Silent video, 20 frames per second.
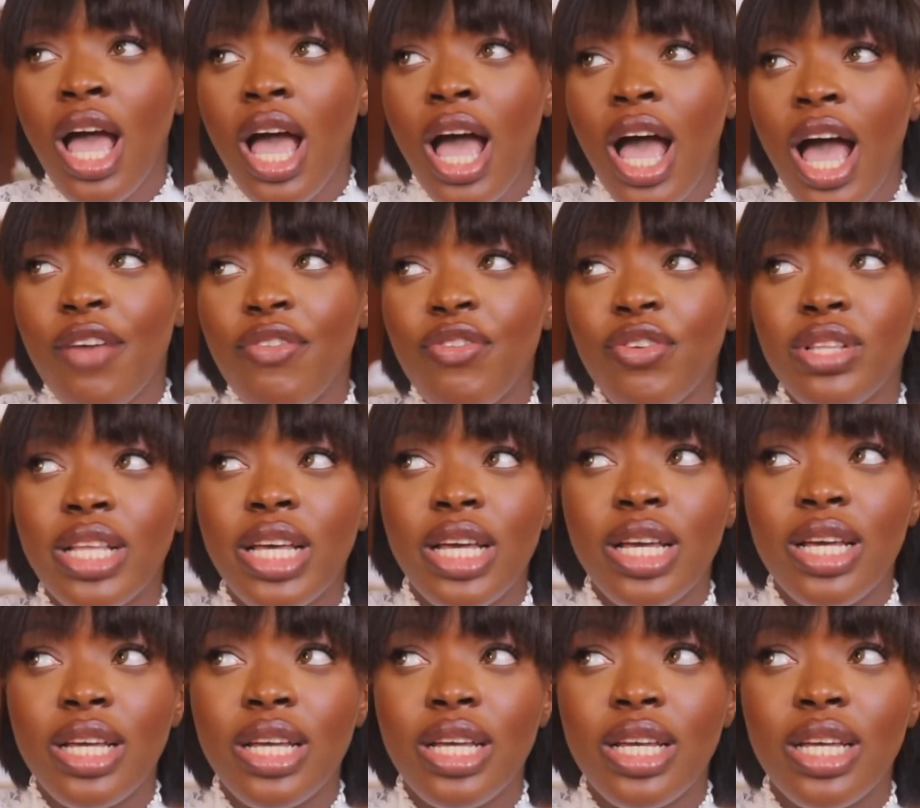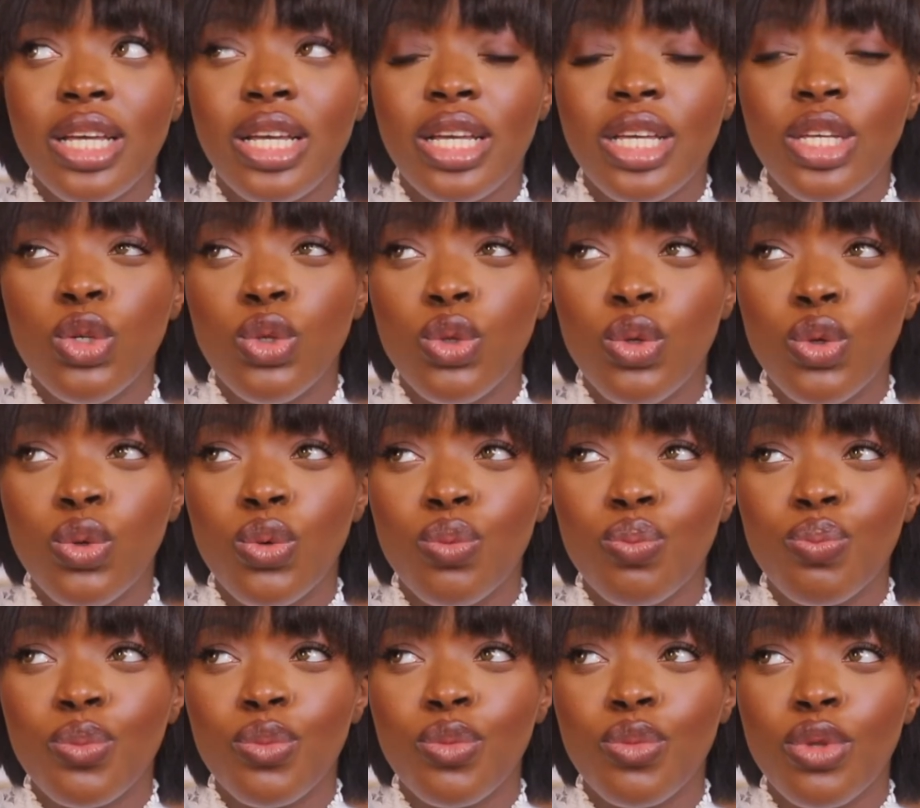I feel like,
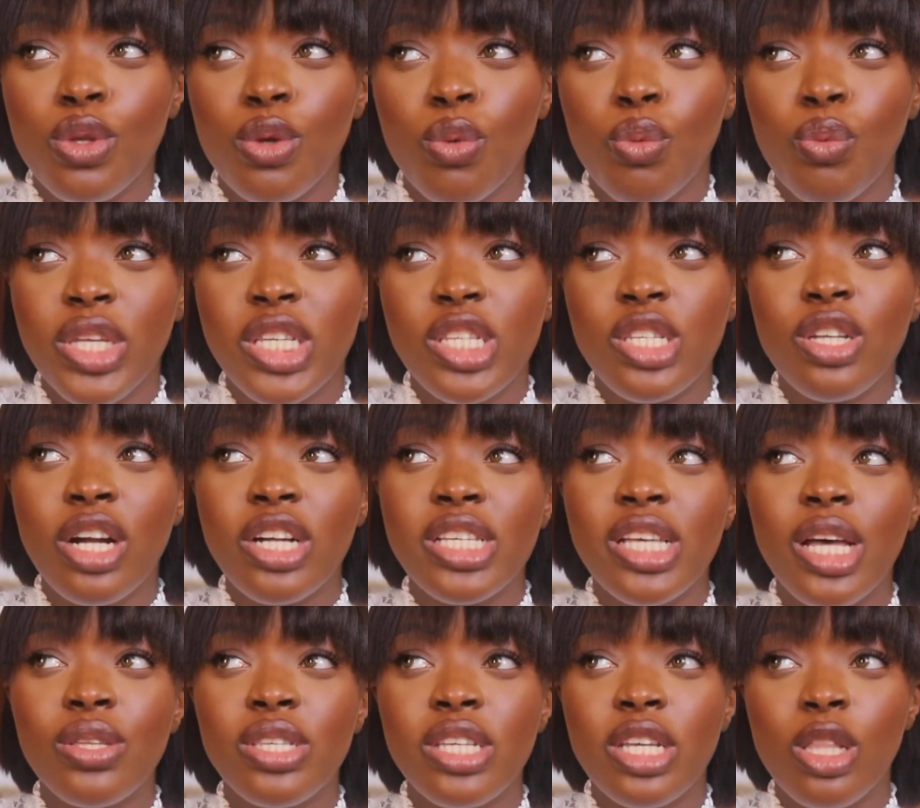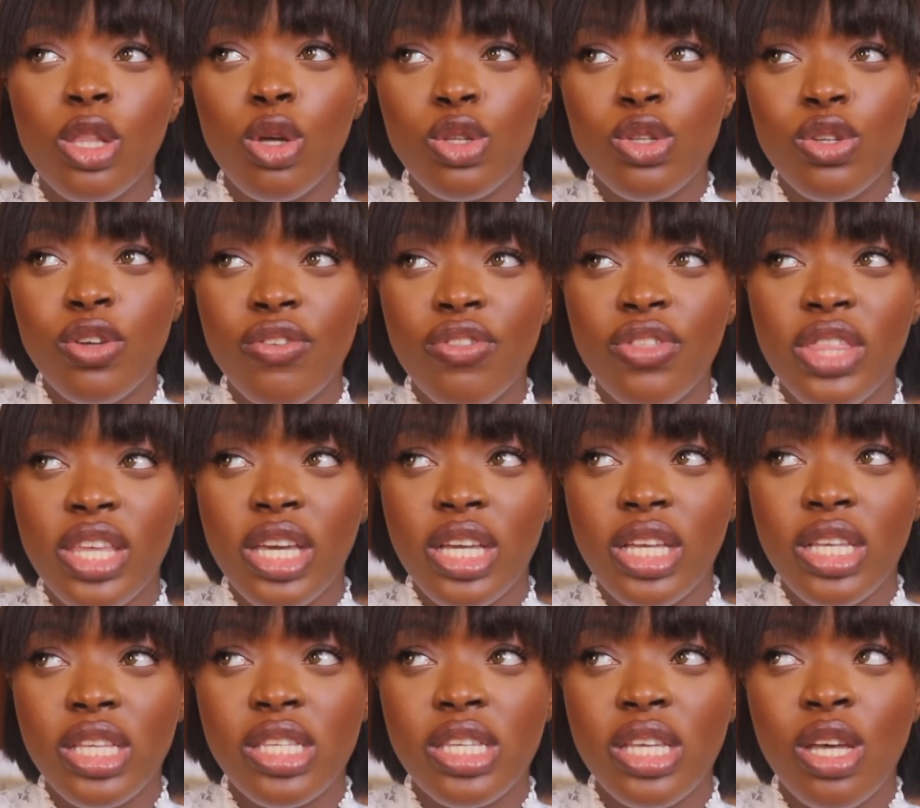we start out a lot of
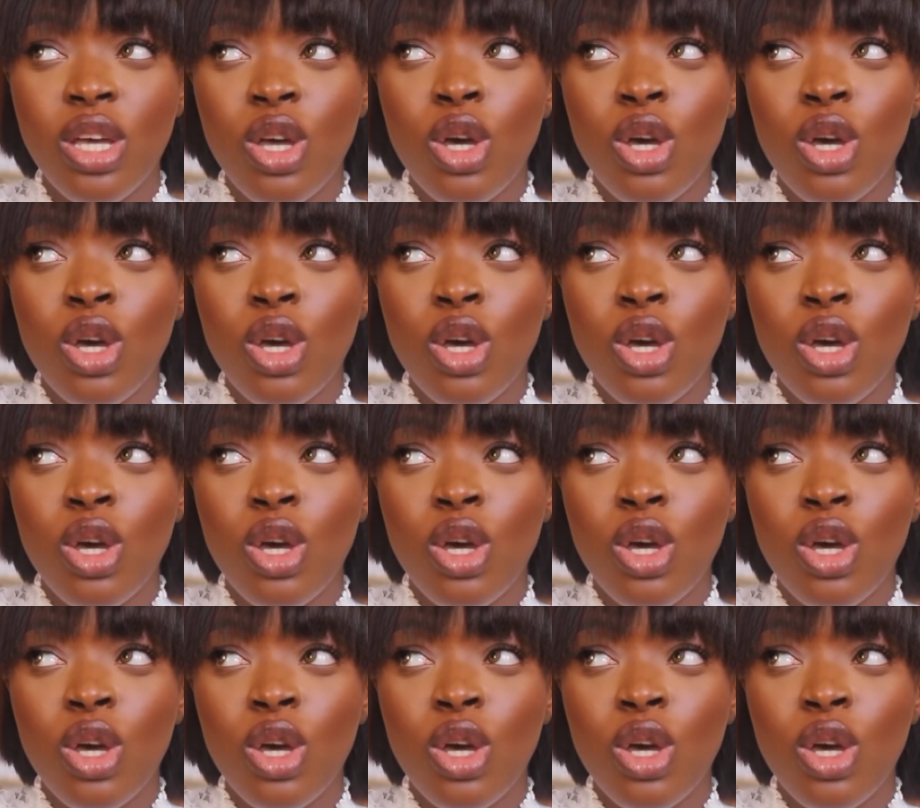things